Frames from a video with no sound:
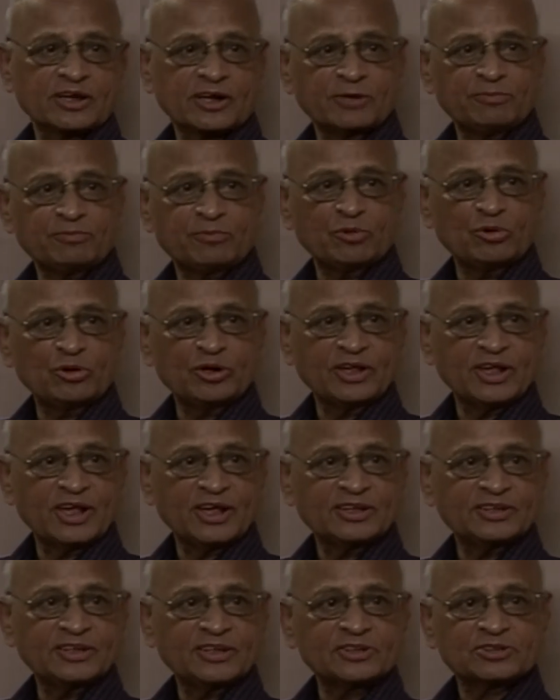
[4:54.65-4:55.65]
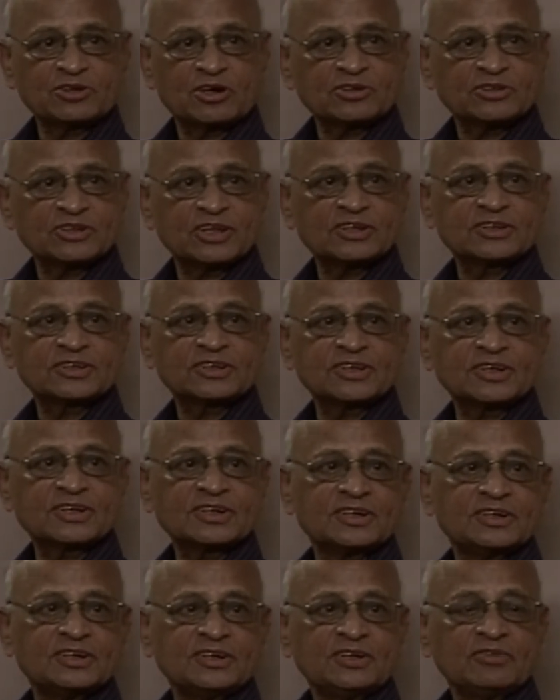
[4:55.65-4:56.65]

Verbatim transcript: ripe old age I thought that uh,